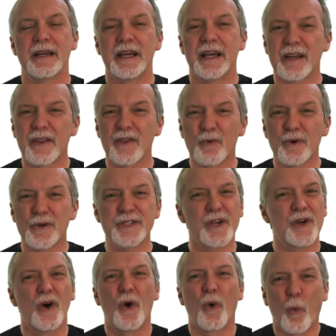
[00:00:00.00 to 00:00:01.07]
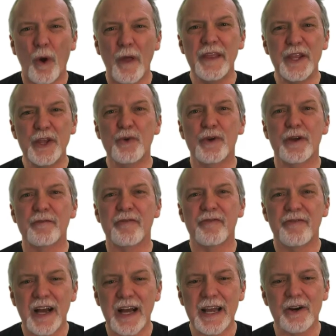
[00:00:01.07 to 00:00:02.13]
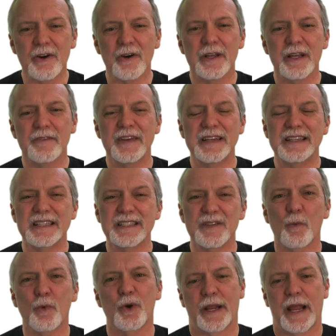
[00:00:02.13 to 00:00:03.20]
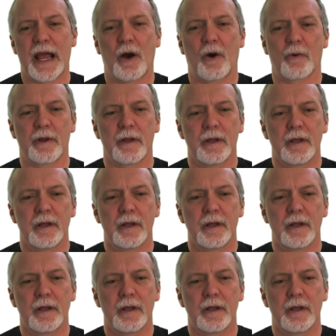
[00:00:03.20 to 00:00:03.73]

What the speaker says: In other words, one that you can fire if it doesn't work out.